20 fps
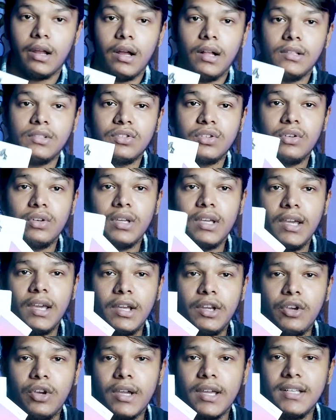also here
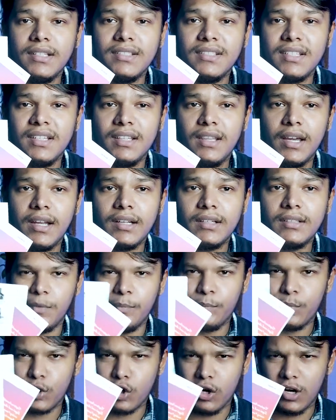you can see that
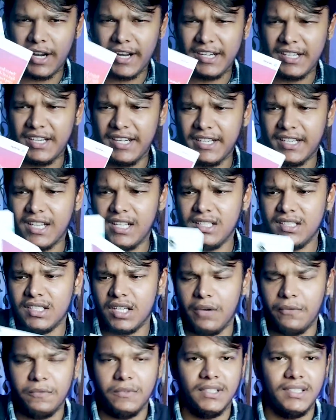some product details
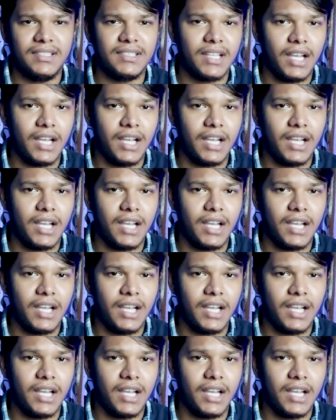of this